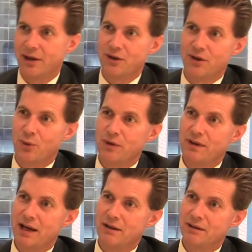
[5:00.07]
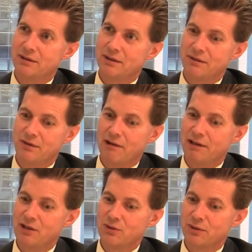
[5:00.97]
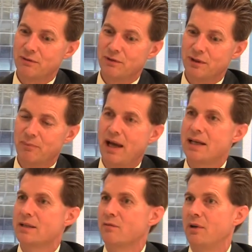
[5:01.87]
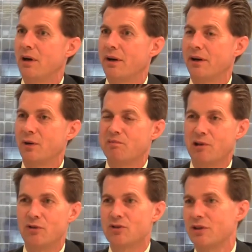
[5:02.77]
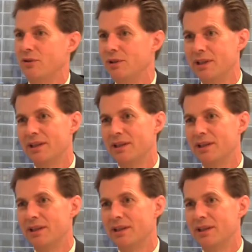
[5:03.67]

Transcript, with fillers: you know, we've had a, a very sort of uh, passive marketing approach. So